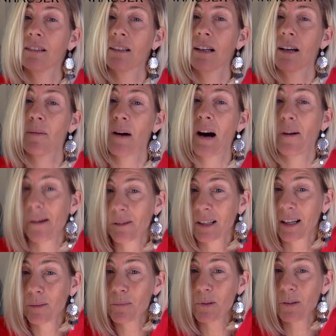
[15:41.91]
how I would
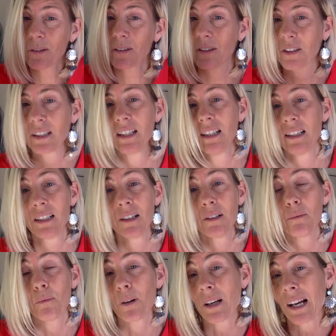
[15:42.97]
help you or
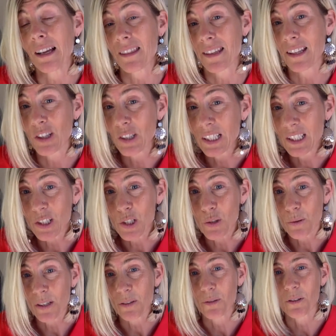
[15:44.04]
what I think you need to
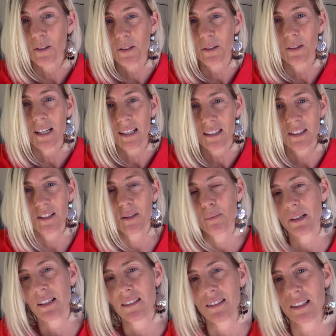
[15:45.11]
do in order to get it to the
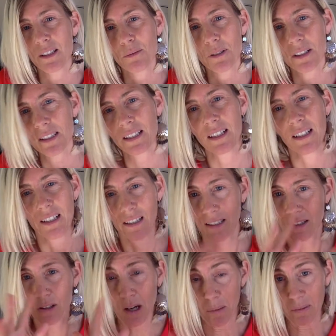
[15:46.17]
place that you want.
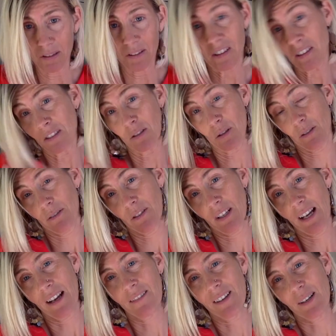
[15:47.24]
You absolutely deserve to
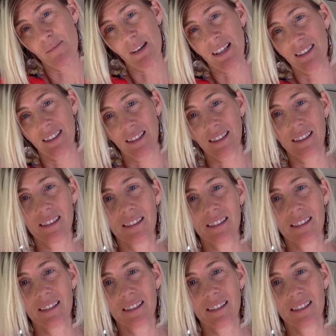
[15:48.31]
have an amazing